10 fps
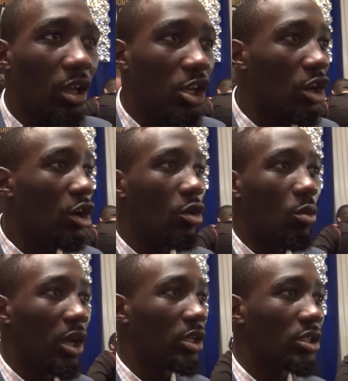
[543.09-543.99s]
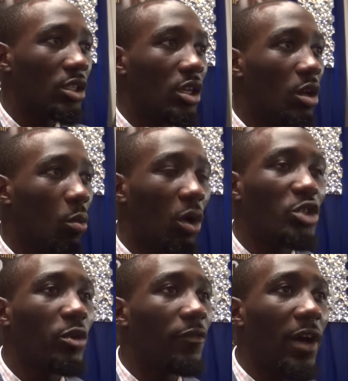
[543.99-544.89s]
You know,
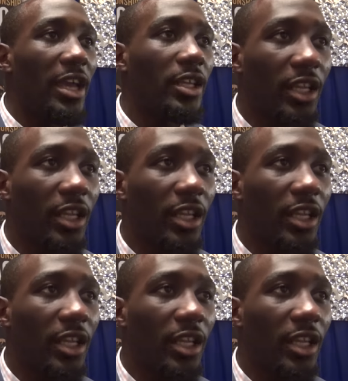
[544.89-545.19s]
once we fight,